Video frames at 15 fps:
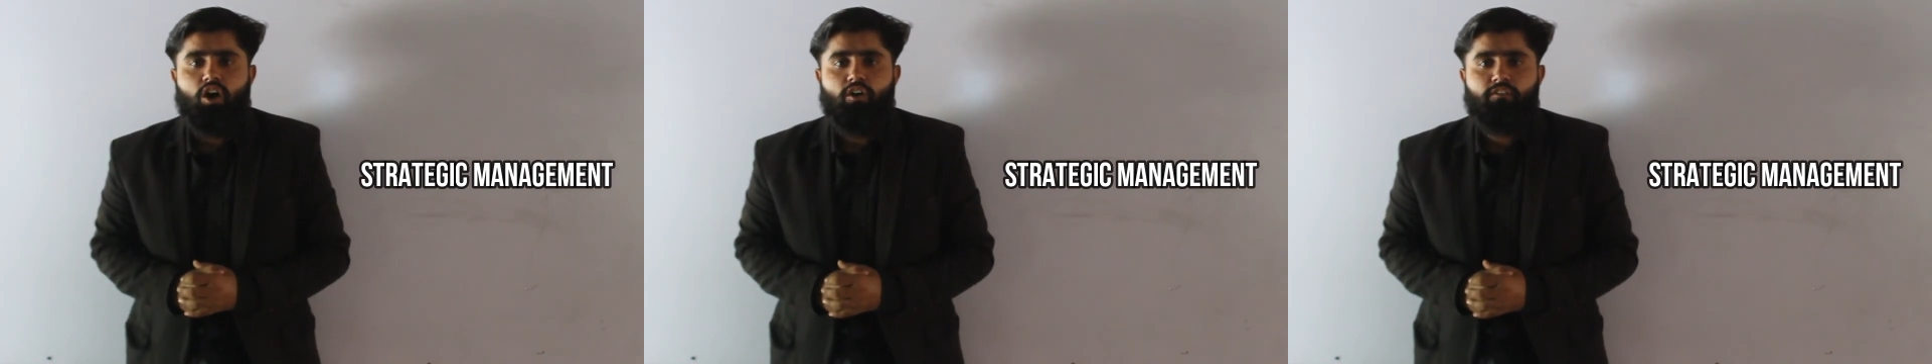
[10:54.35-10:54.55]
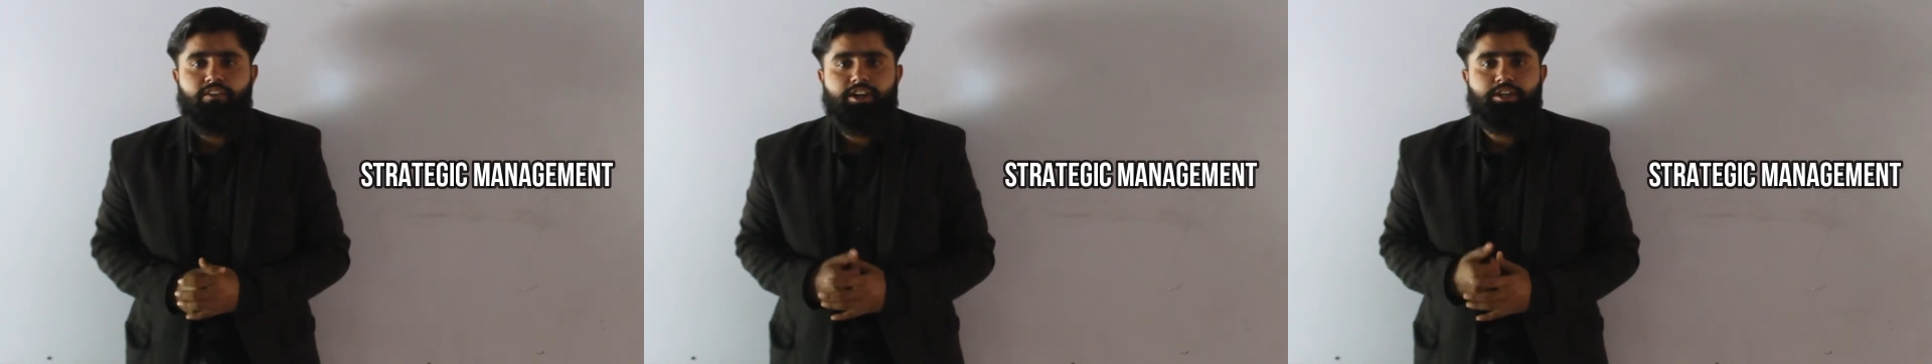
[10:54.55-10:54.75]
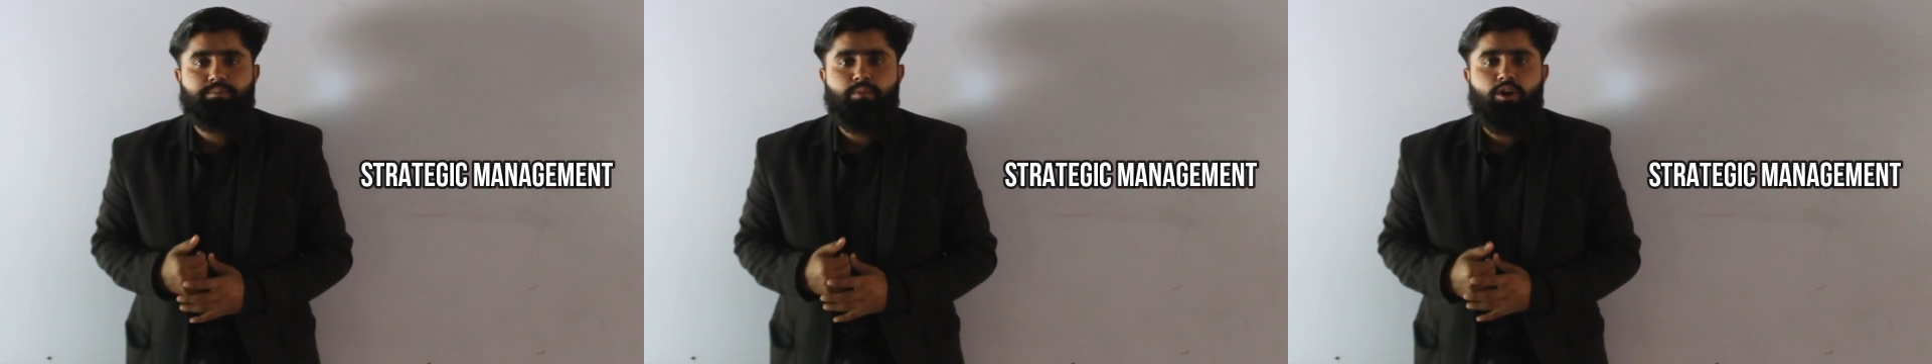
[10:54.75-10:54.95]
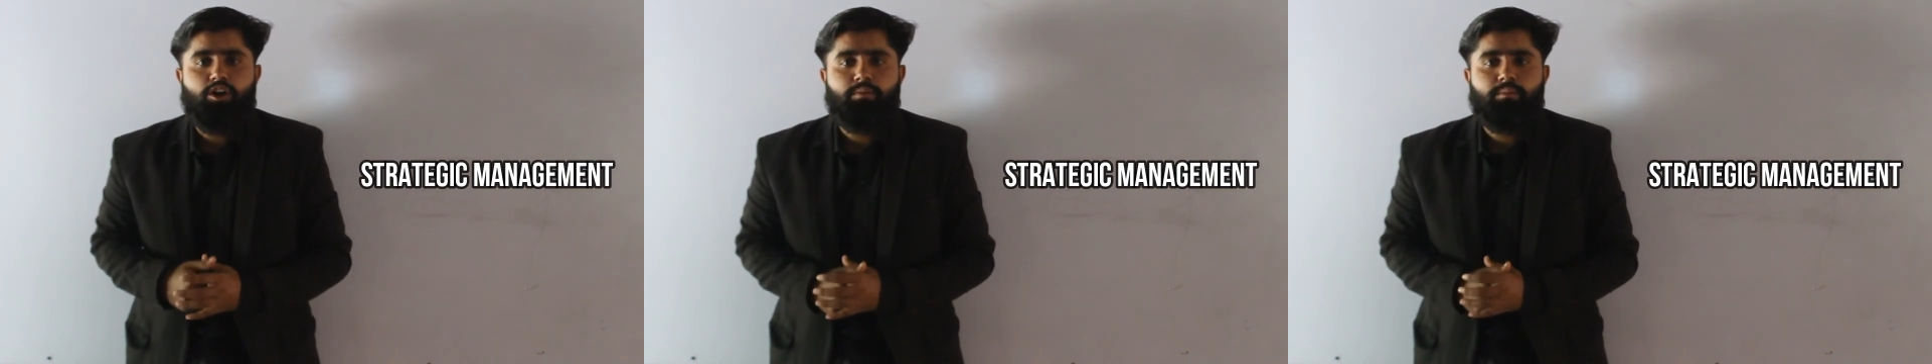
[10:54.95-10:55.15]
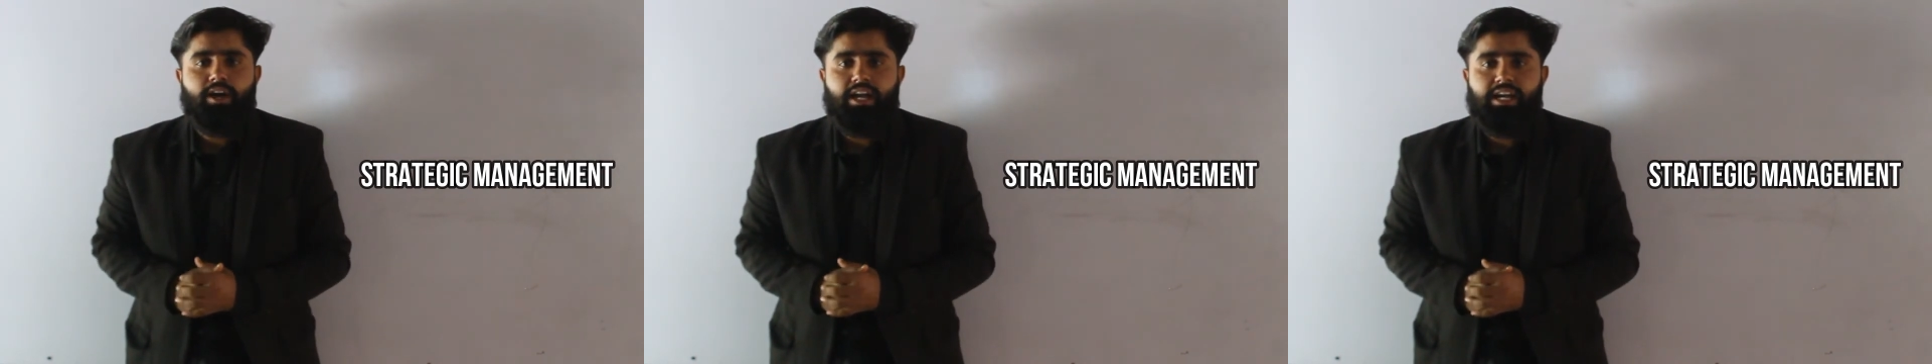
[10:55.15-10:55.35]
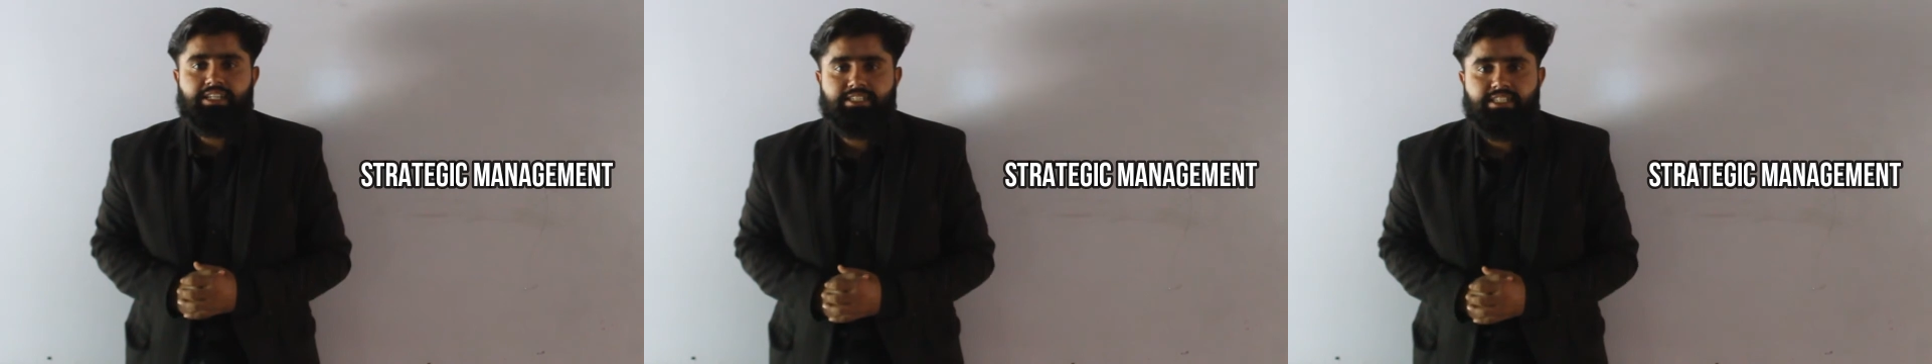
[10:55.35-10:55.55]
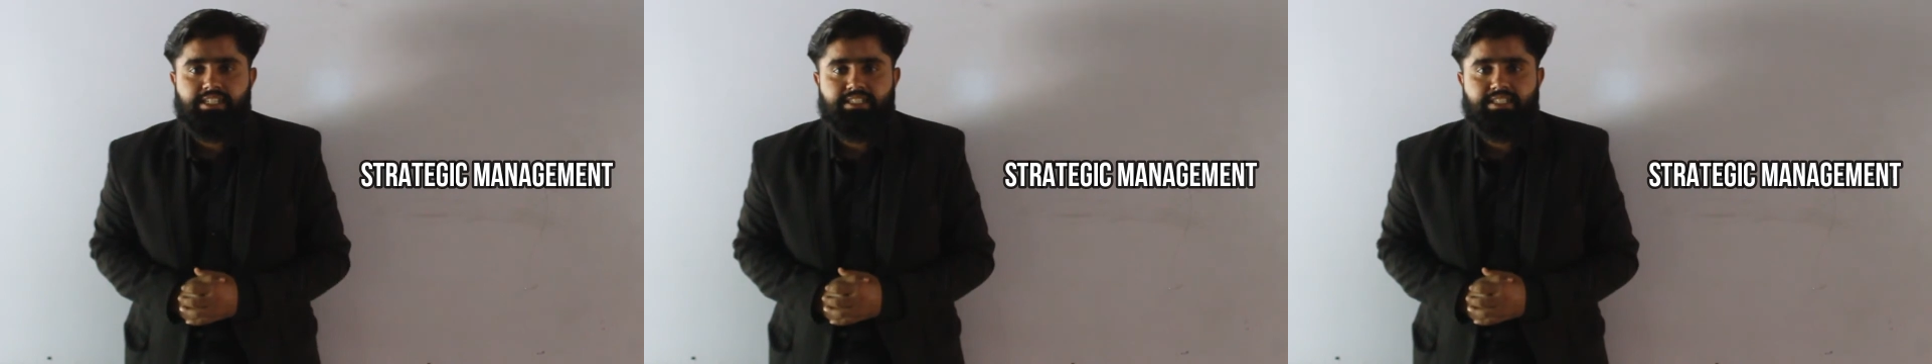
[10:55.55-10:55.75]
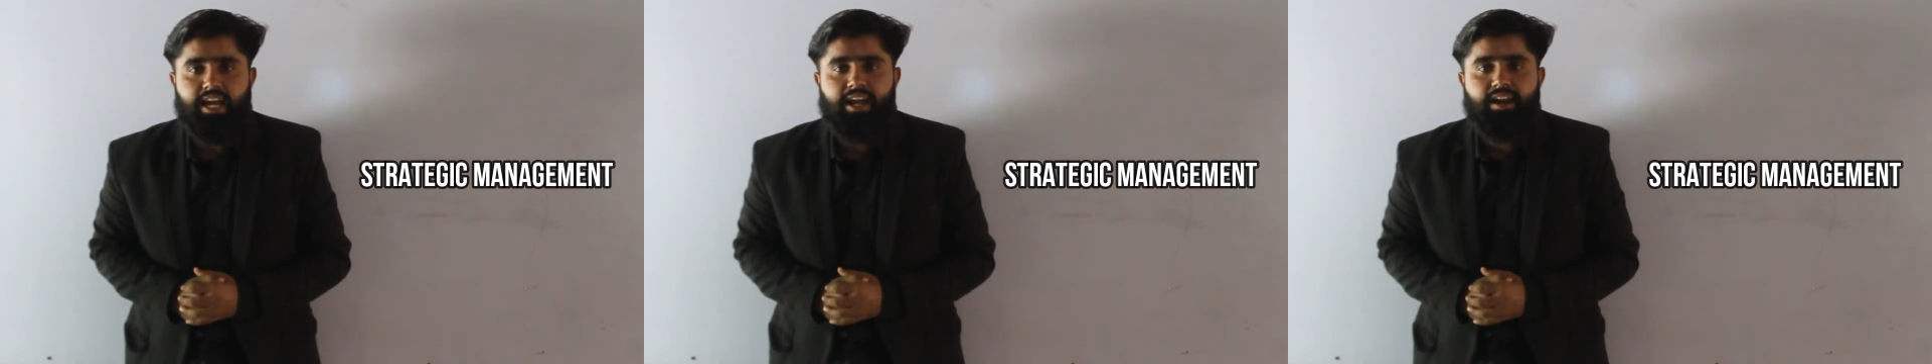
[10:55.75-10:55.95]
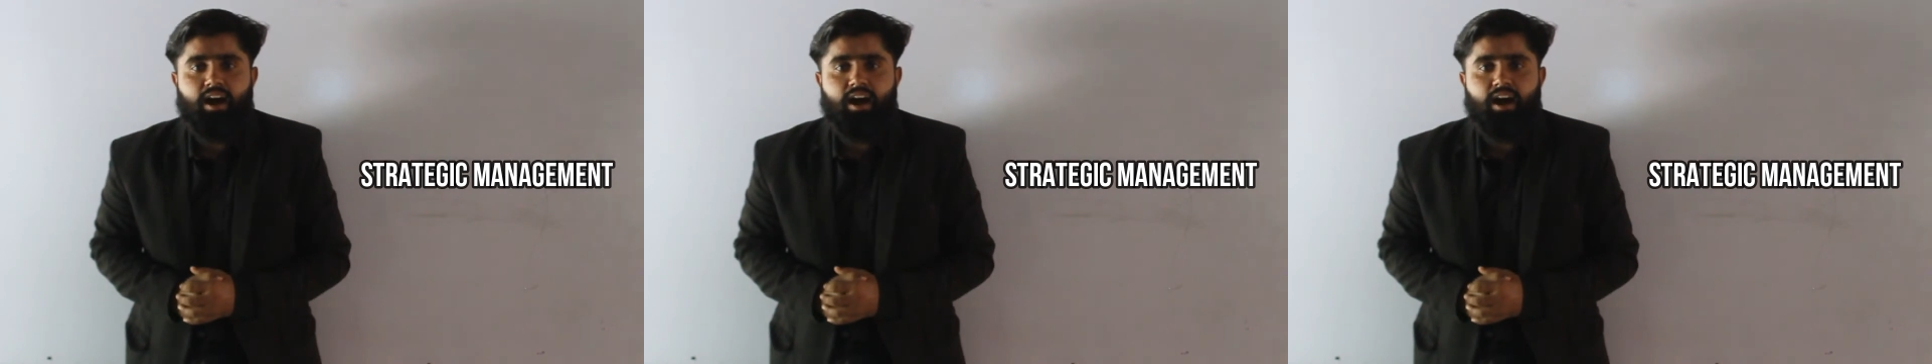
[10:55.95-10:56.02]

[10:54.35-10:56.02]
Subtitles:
often sparked by actions and